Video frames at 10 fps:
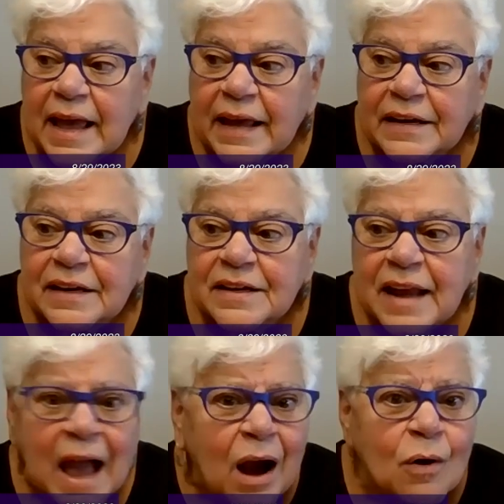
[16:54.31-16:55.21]
And
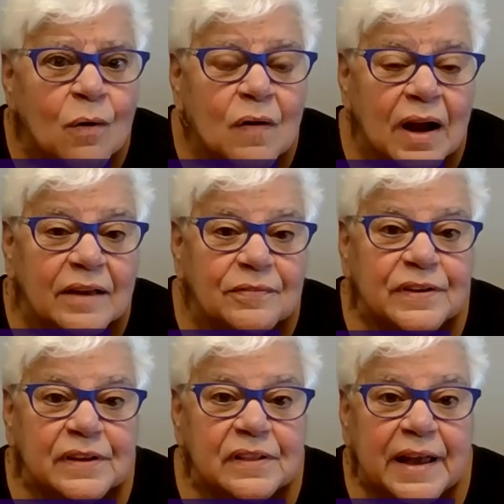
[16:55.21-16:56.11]
now I
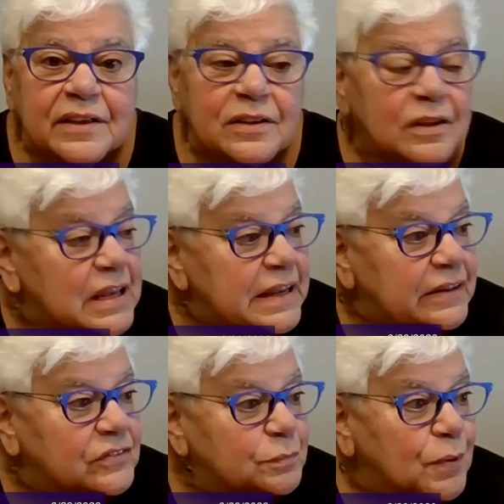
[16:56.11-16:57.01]
feel like
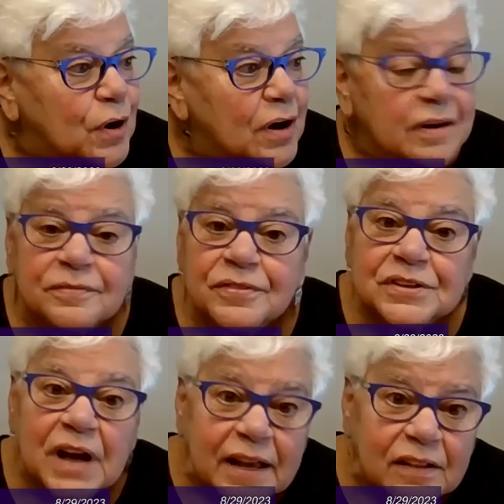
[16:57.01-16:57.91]
it's part of
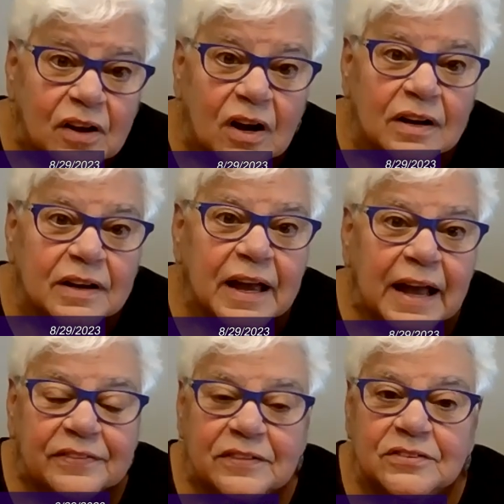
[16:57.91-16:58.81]
the dialogue
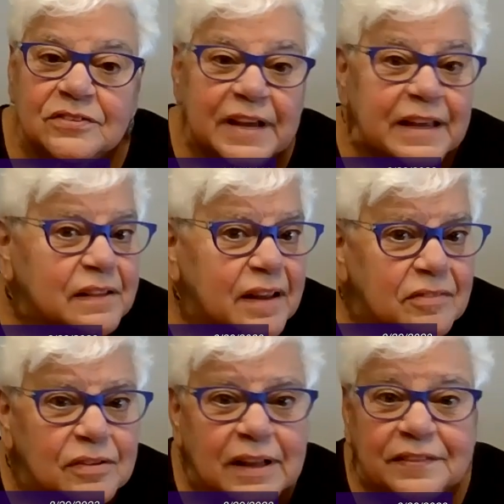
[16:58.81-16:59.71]
at the state
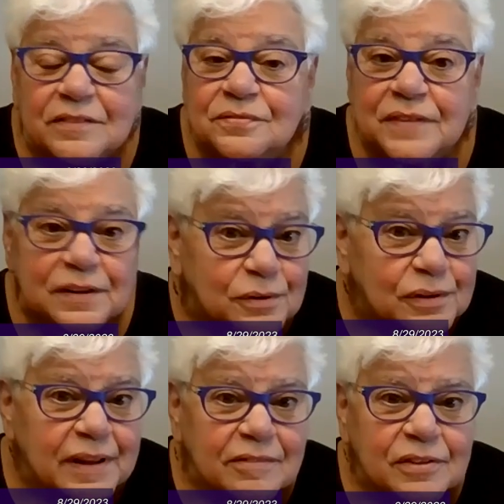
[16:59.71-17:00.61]
level, at the
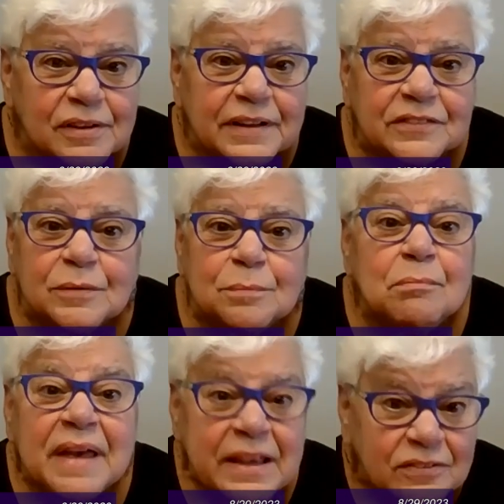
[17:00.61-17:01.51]
federal level. It's
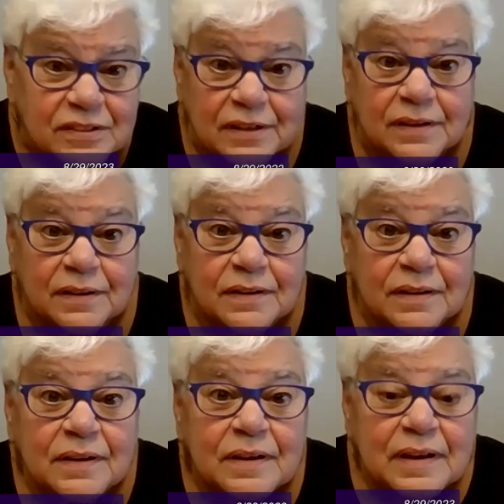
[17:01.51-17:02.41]
amazing.
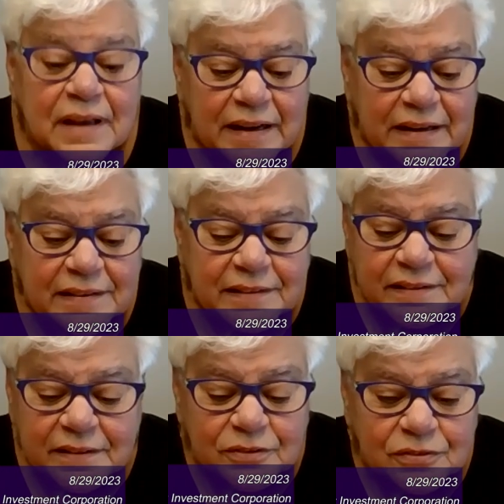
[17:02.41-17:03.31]
And I
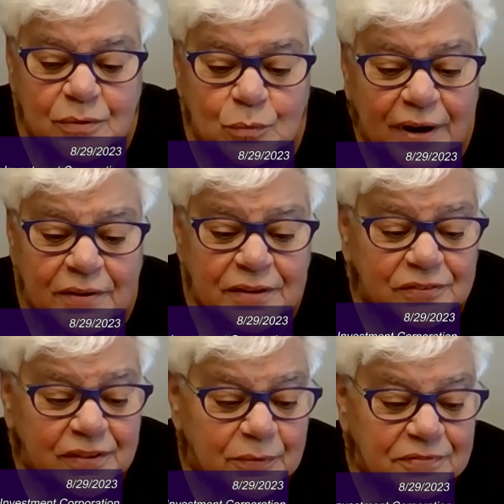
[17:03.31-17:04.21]
think there's an
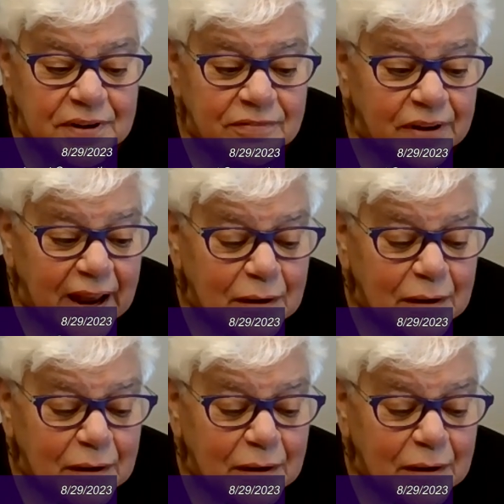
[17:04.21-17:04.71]
awareness that we've never